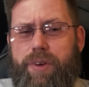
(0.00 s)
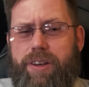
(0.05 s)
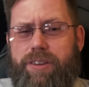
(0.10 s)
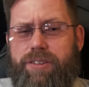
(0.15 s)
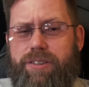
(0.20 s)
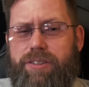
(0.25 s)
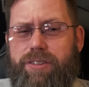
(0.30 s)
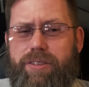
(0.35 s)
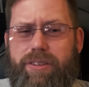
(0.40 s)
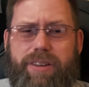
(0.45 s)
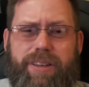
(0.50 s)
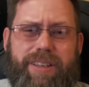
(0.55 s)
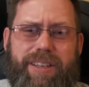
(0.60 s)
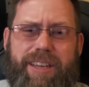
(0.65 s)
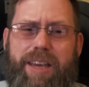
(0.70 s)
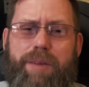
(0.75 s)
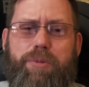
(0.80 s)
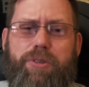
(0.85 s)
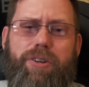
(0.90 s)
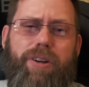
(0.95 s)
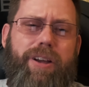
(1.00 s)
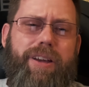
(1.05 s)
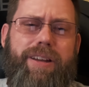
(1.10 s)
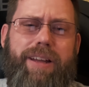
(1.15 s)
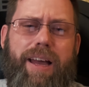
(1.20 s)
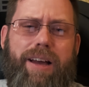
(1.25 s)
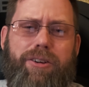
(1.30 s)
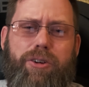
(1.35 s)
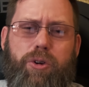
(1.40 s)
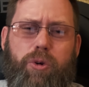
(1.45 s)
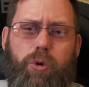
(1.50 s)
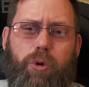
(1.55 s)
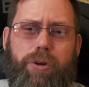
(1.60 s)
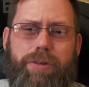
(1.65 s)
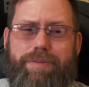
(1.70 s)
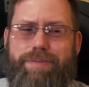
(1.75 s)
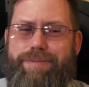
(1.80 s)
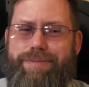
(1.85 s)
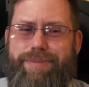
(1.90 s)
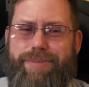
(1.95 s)
fixes. Keep slugging it out in
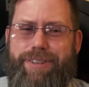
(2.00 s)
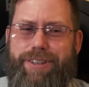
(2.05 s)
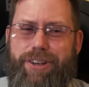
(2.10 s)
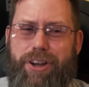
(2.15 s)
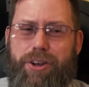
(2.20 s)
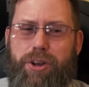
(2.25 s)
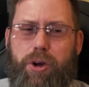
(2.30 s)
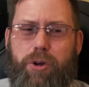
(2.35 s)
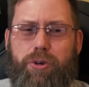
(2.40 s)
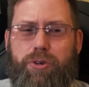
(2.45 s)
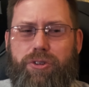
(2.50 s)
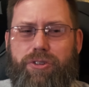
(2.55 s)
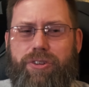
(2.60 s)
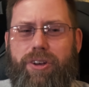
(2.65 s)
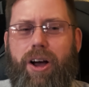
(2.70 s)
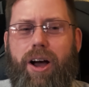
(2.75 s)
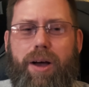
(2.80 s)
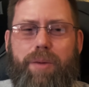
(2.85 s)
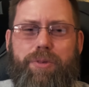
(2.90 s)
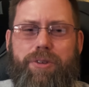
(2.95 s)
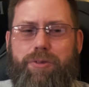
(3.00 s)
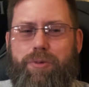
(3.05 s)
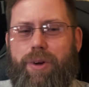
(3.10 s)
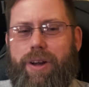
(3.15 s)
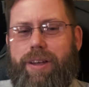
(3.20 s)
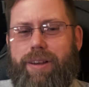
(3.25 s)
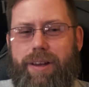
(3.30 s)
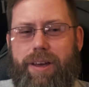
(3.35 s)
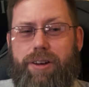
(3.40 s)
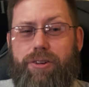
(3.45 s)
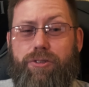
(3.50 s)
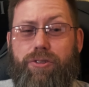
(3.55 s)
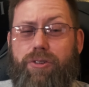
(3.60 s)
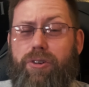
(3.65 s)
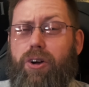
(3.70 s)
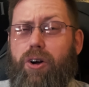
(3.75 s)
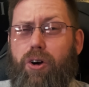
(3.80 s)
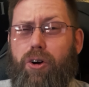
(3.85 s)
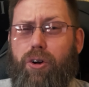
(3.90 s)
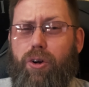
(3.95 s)
court. Gun owners, cops, and
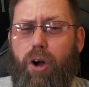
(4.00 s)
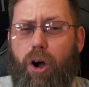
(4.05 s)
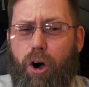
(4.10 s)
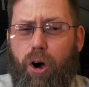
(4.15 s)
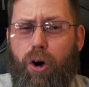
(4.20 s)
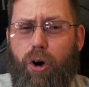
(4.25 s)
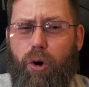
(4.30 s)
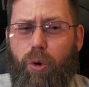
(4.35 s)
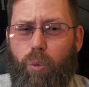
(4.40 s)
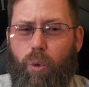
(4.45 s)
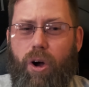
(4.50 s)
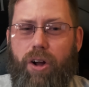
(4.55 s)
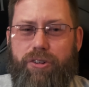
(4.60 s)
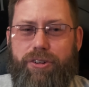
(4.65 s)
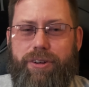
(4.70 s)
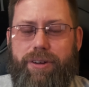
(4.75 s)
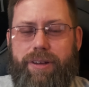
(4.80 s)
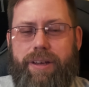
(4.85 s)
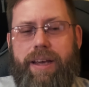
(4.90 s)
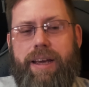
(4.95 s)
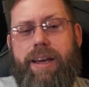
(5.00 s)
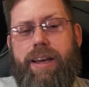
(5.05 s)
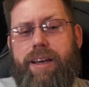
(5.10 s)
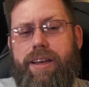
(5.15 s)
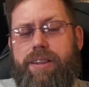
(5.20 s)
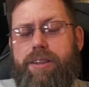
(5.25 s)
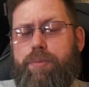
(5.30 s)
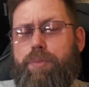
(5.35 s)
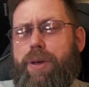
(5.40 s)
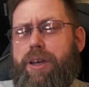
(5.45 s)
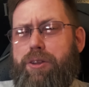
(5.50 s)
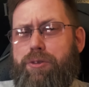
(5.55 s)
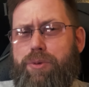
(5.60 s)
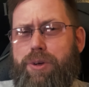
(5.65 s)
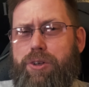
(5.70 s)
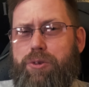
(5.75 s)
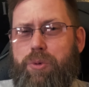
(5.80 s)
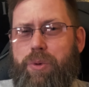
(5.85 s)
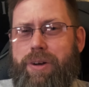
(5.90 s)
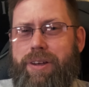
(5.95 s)
regulators are all watching. The
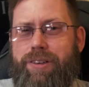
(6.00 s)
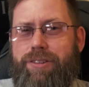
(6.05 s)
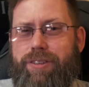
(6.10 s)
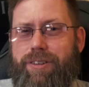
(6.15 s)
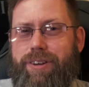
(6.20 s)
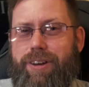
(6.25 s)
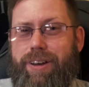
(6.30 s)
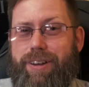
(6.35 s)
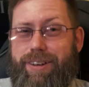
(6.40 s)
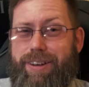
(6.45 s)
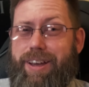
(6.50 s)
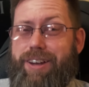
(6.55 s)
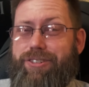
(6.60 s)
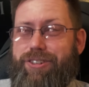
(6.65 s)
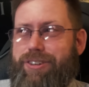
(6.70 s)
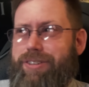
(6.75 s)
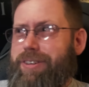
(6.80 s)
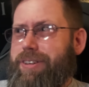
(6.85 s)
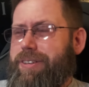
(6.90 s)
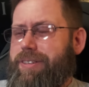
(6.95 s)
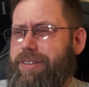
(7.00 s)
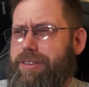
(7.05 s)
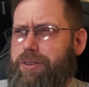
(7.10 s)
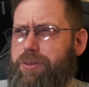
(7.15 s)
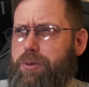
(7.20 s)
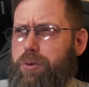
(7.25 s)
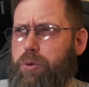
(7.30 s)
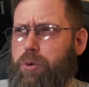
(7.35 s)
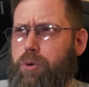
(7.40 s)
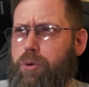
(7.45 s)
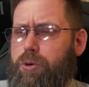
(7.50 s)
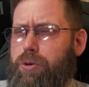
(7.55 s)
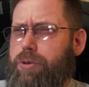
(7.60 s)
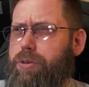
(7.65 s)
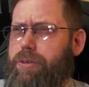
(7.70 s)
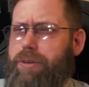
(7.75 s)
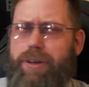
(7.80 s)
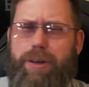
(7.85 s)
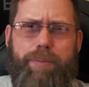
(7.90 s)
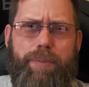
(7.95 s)
P320 is a legend,
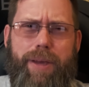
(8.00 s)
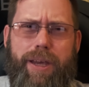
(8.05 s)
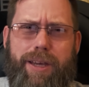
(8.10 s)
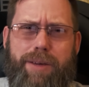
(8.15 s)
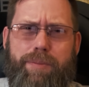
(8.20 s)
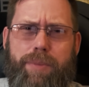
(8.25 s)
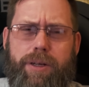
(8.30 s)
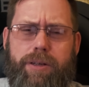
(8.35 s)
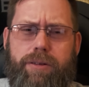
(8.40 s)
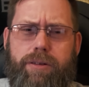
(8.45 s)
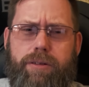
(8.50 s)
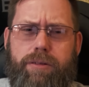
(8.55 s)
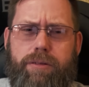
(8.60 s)
or a meme,